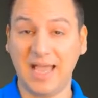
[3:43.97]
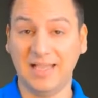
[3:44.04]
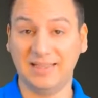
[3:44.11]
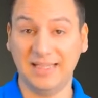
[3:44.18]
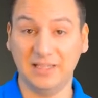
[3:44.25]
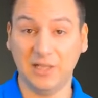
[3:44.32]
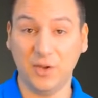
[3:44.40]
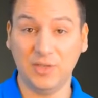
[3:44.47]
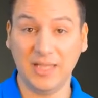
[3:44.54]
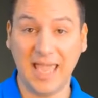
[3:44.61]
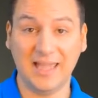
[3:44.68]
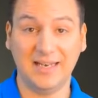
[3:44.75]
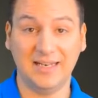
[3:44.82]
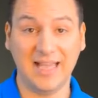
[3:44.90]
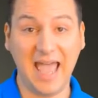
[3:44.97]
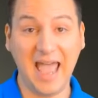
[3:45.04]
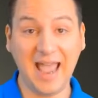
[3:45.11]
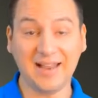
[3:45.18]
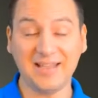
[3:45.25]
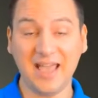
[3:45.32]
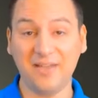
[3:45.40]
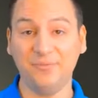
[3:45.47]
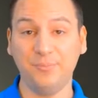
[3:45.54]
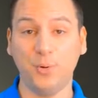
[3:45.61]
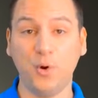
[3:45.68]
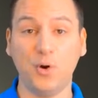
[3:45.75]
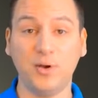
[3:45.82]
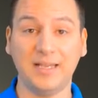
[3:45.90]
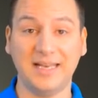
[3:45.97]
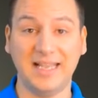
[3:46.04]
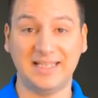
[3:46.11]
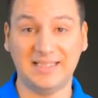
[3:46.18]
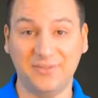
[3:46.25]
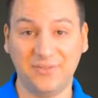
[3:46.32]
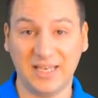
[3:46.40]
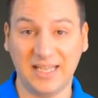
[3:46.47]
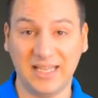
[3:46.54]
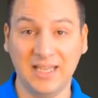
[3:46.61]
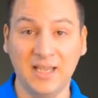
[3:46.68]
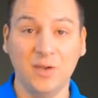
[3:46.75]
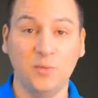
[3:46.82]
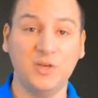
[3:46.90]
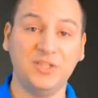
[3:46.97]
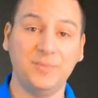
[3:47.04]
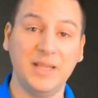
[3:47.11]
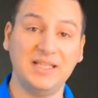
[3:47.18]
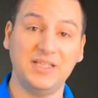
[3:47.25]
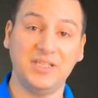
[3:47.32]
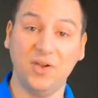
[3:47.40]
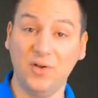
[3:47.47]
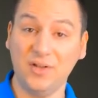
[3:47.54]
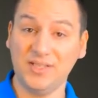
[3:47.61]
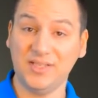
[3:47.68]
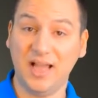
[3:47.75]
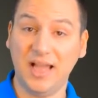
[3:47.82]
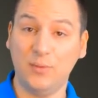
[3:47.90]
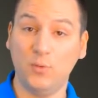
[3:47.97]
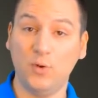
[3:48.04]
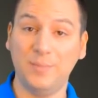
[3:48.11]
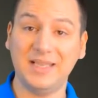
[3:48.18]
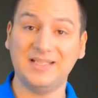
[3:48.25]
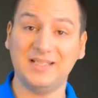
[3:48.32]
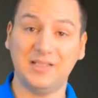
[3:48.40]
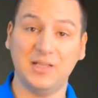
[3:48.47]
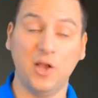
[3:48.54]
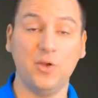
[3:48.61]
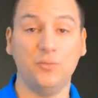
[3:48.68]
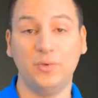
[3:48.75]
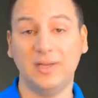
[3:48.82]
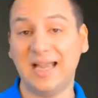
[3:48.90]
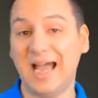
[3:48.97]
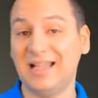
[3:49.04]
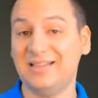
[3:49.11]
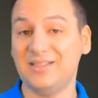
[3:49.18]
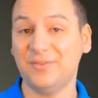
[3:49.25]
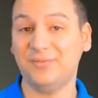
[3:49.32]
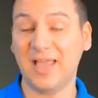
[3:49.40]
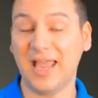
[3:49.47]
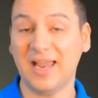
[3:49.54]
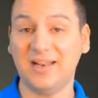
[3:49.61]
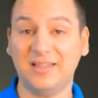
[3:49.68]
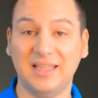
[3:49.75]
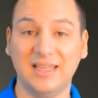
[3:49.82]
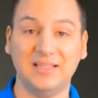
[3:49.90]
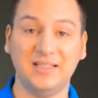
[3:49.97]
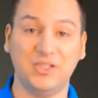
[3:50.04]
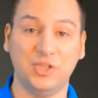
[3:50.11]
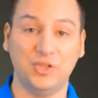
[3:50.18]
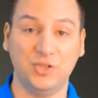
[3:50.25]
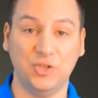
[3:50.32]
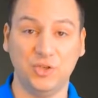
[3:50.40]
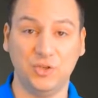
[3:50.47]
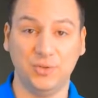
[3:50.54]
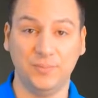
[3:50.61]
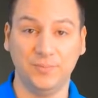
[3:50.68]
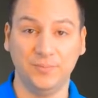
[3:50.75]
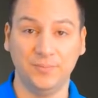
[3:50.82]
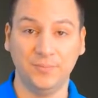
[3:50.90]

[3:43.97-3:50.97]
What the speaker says: badly located and have poor connectivity, which means your site will be slow regardless of anything that you do.